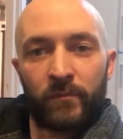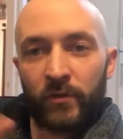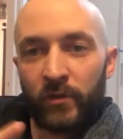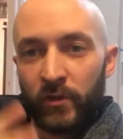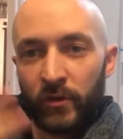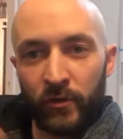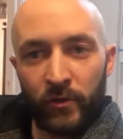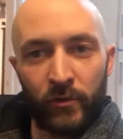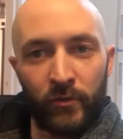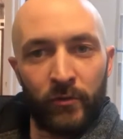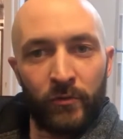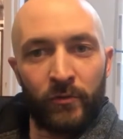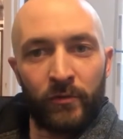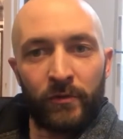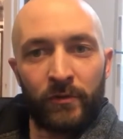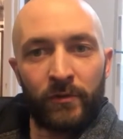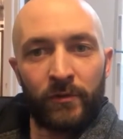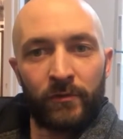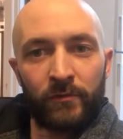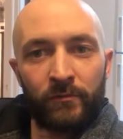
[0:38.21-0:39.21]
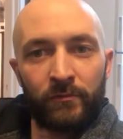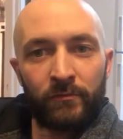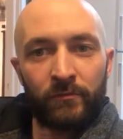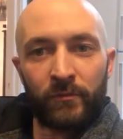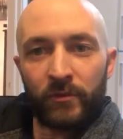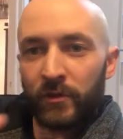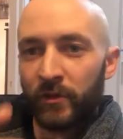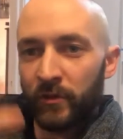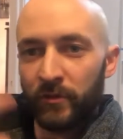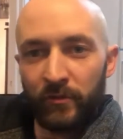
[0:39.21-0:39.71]

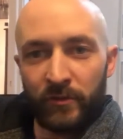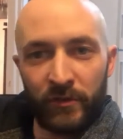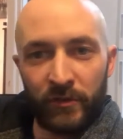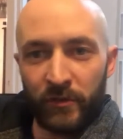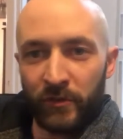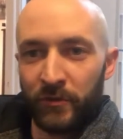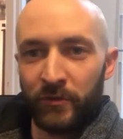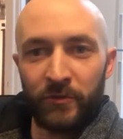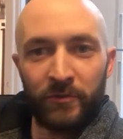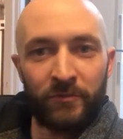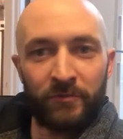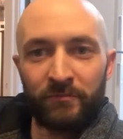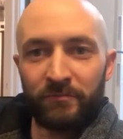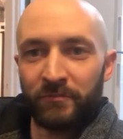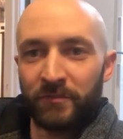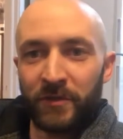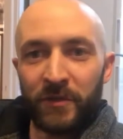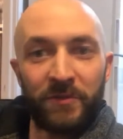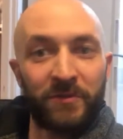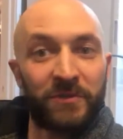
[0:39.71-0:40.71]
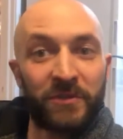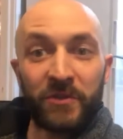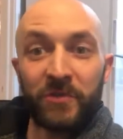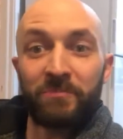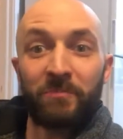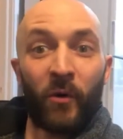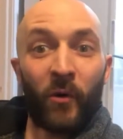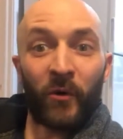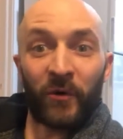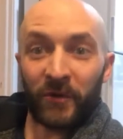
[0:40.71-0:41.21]

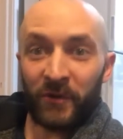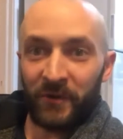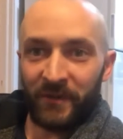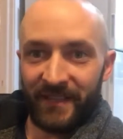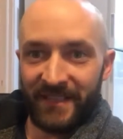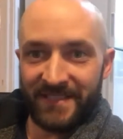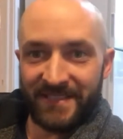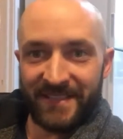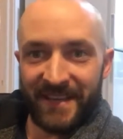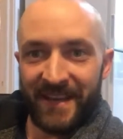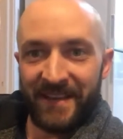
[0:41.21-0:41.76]
2-2-2-2 portal, let's